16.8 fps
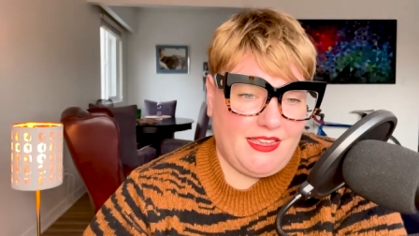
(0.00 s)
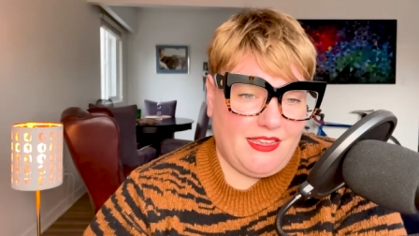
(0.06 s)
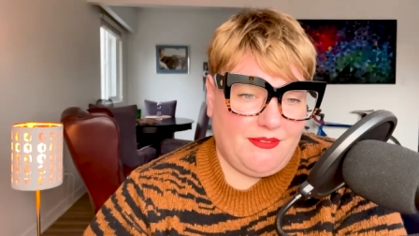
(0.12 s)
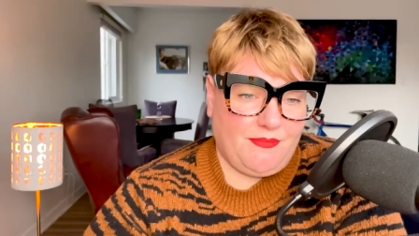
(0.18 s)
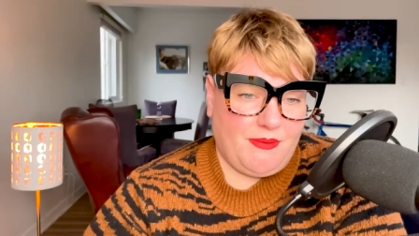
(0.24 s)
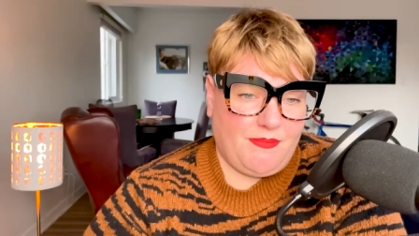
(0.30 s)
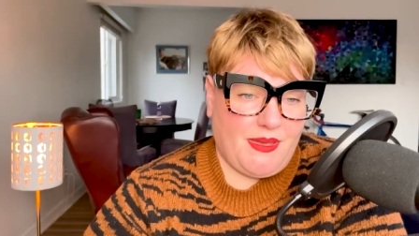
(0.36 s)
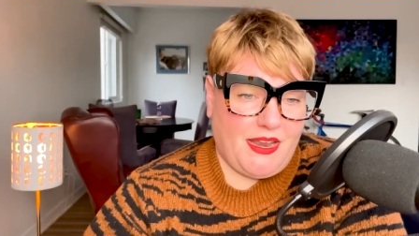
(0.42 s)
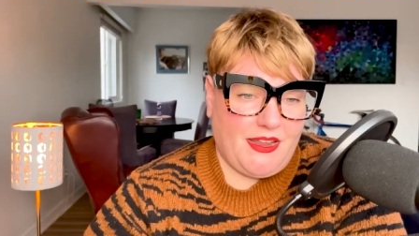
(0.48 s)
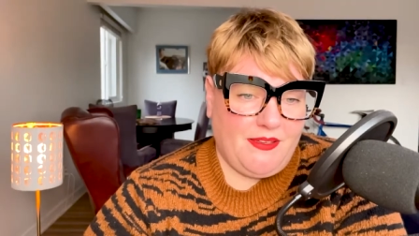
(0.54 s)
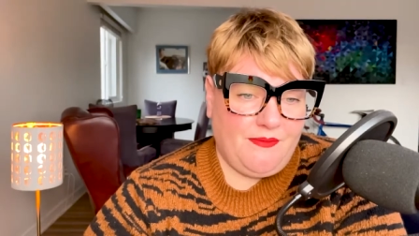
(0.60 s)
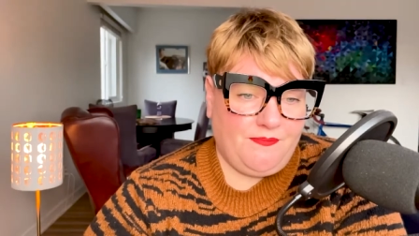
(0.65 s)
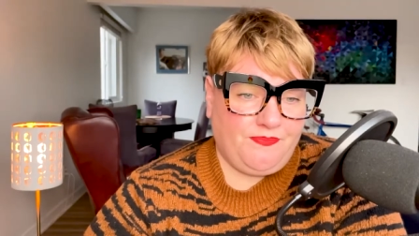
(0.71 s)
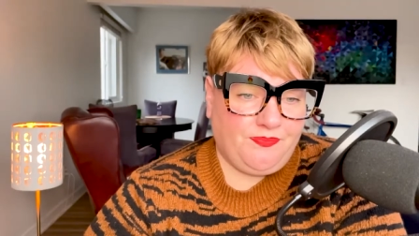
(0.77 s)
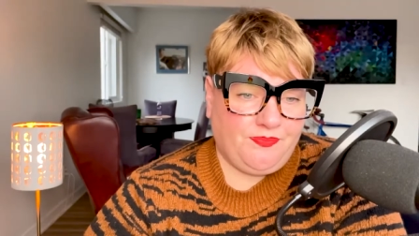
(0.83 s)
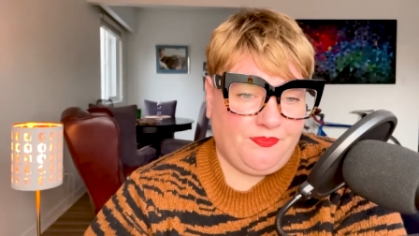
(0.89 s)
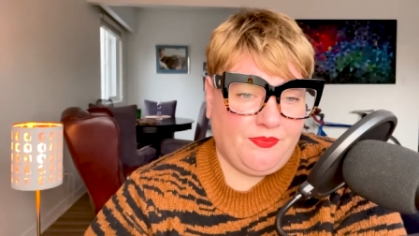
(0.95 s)
It'd be better.
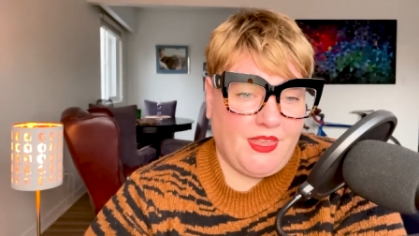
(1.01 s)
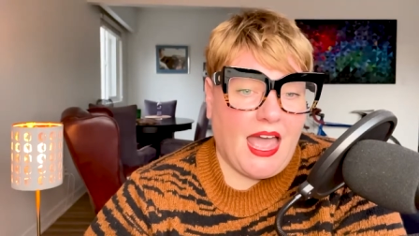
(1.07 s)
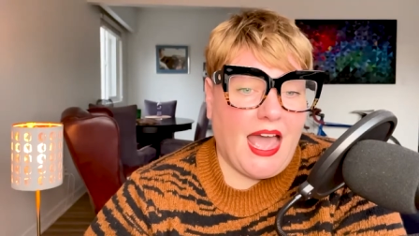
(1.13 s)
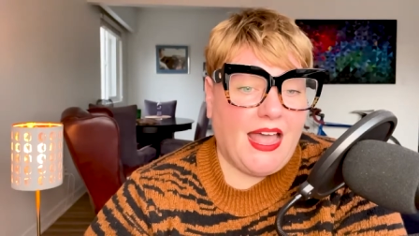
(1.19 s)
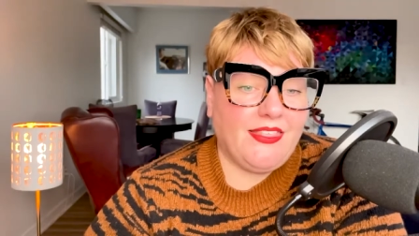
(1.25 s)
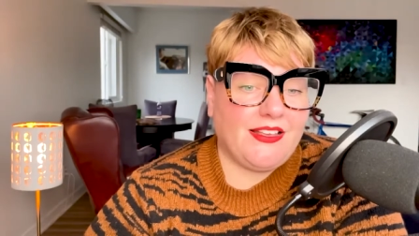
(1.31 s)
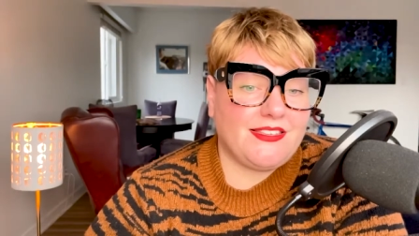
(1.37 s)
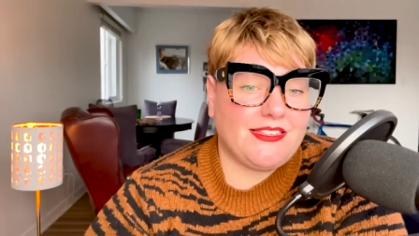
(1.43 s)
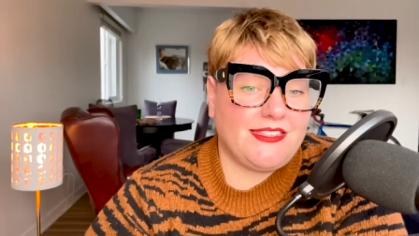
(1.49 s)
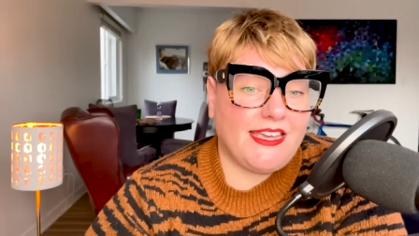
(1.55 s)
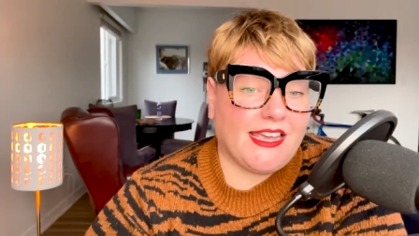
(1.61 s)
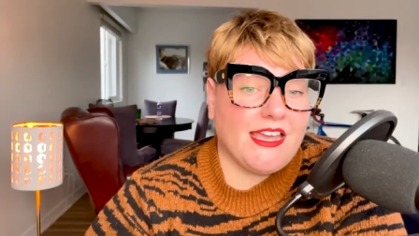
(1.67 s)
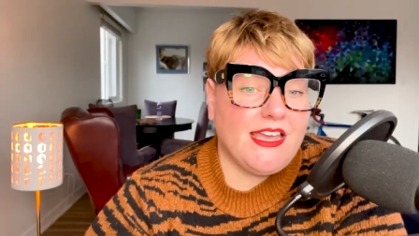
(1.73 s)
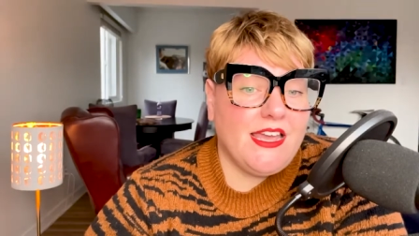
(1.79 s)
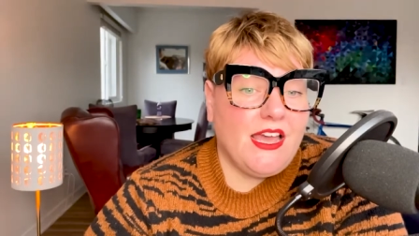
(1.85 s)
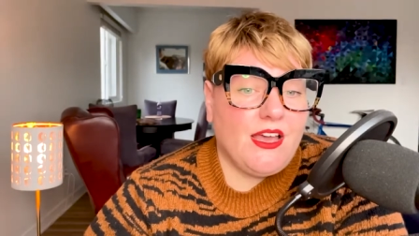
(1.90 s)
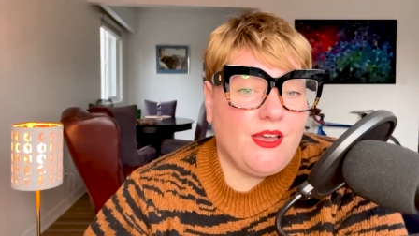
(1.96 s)
And that's the
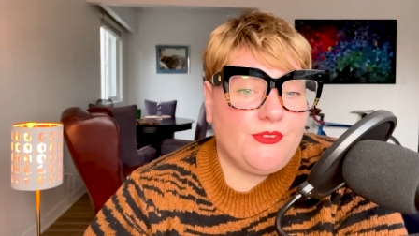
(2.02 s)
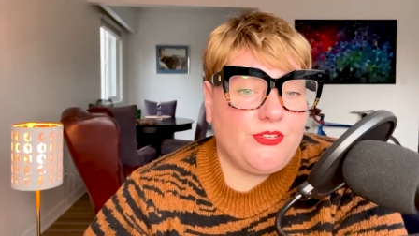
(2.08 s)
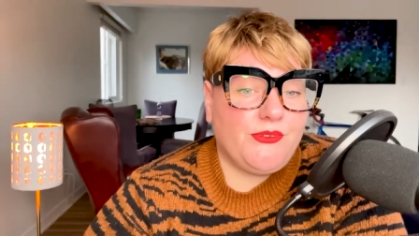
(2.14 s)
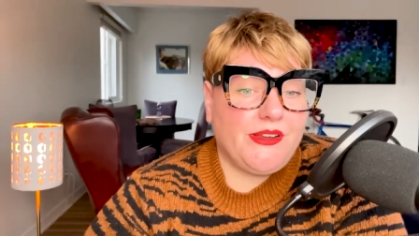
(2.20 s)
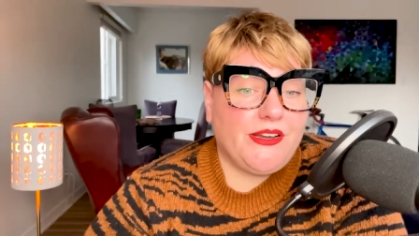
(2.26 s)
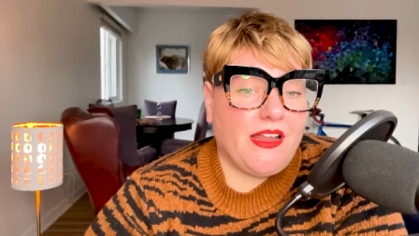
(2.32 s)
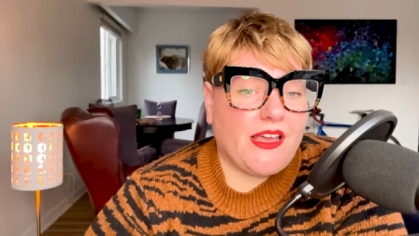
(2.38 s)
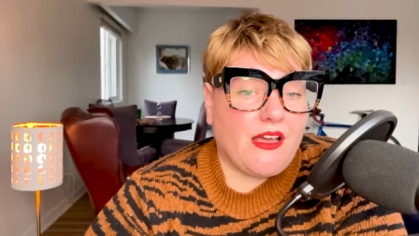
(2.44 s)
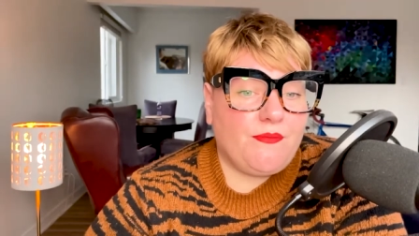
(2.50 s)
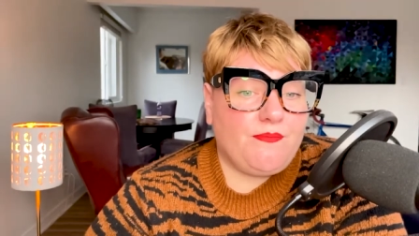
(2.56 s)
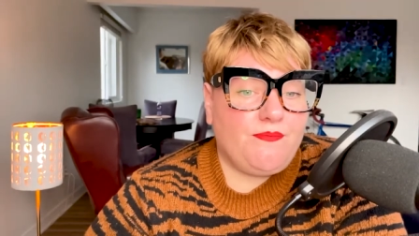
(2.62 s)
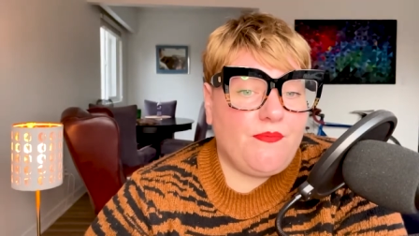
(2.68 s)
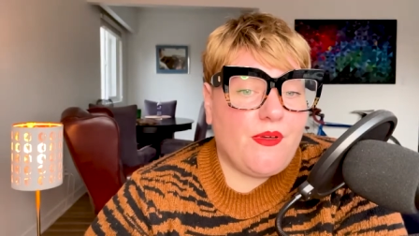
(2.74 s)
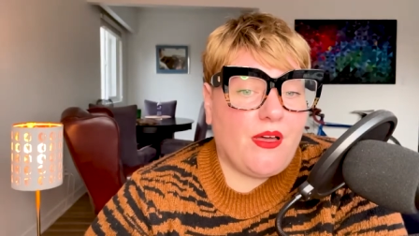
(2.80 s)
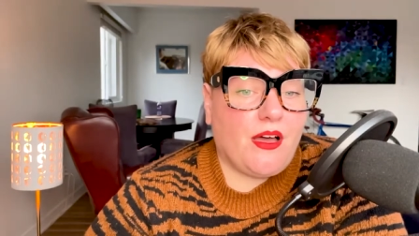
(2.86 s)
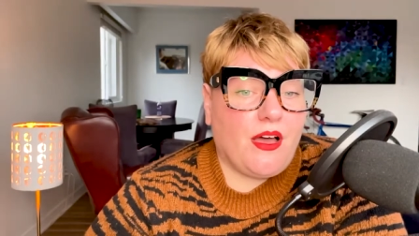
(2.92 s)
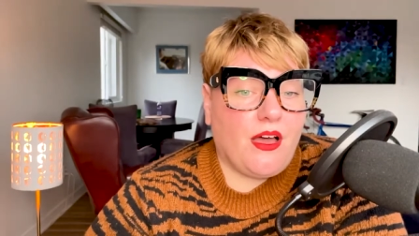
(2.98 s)
thing. Doing like
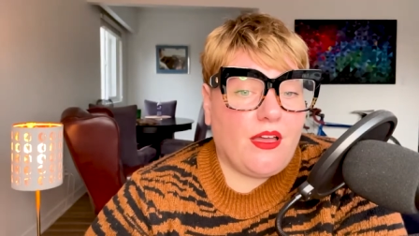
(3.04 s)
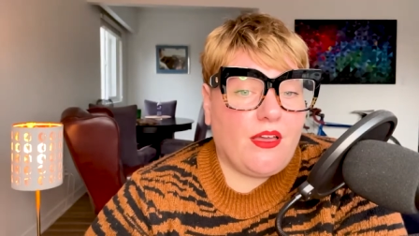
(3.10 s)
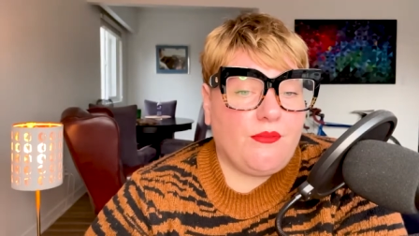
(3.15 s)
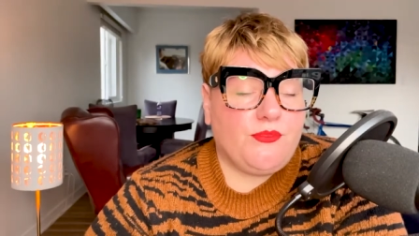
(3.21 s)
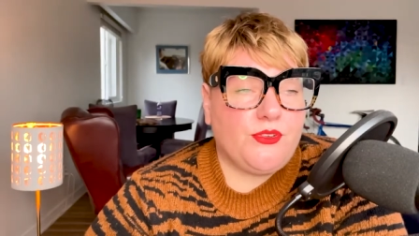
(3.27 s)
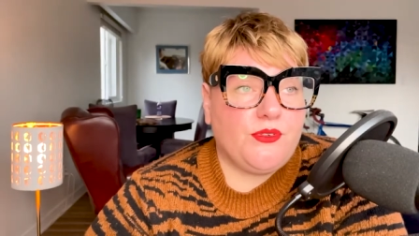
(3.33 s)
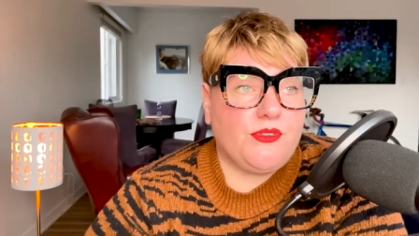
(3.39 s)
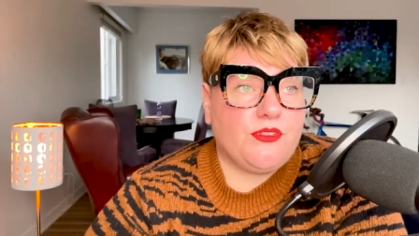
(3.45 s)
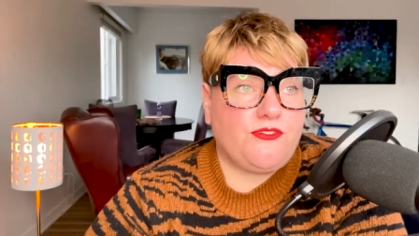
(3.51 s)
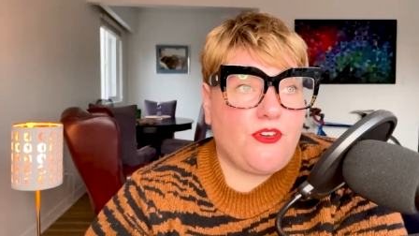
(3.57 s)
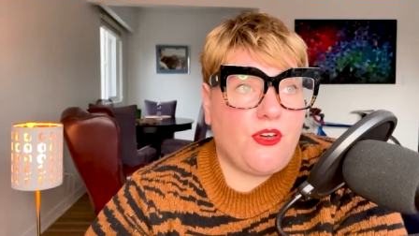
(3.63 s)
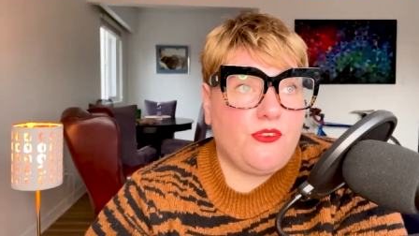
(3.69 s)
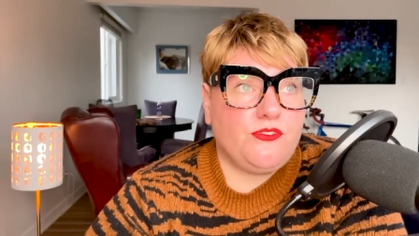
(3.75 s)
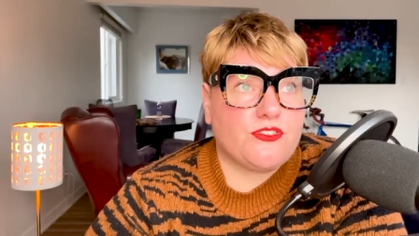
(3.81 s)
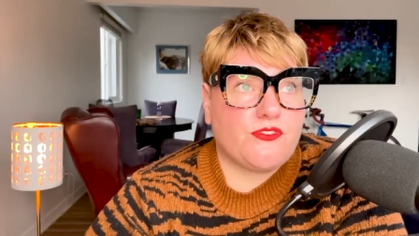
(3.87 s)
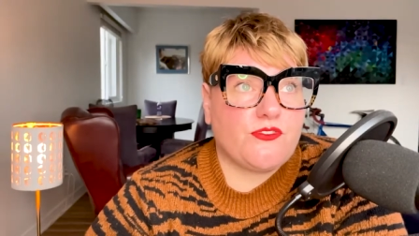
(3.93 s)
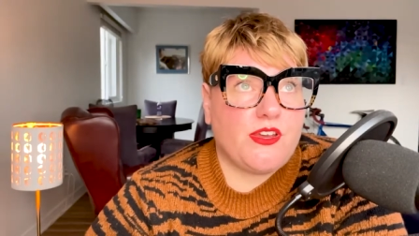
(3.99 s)
um, uh, doing the
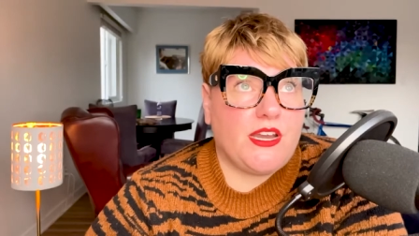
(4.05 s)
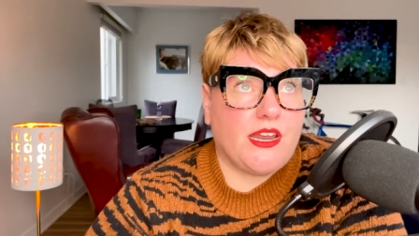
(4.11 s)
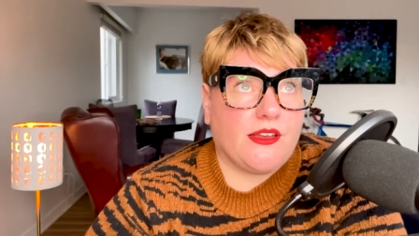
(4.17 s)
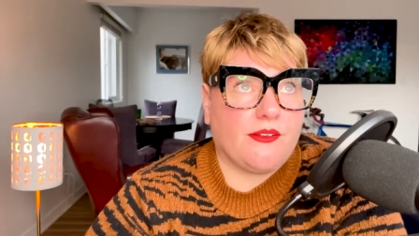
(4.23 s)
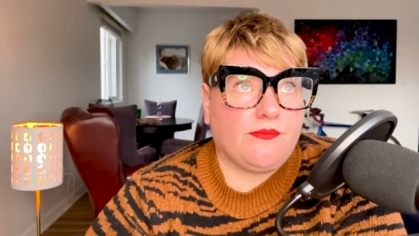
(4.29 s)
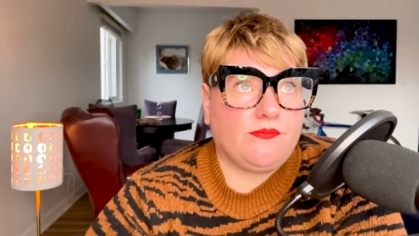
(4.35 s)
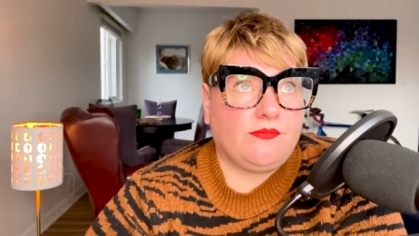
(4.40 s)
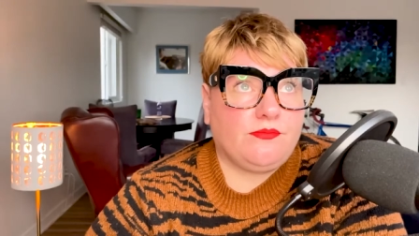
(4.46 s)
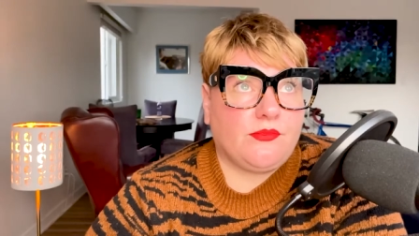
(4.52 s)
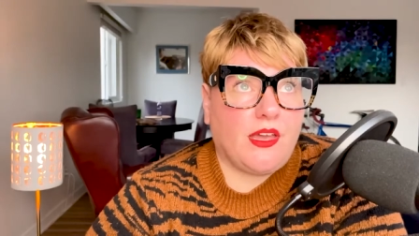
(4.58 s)
phone screening.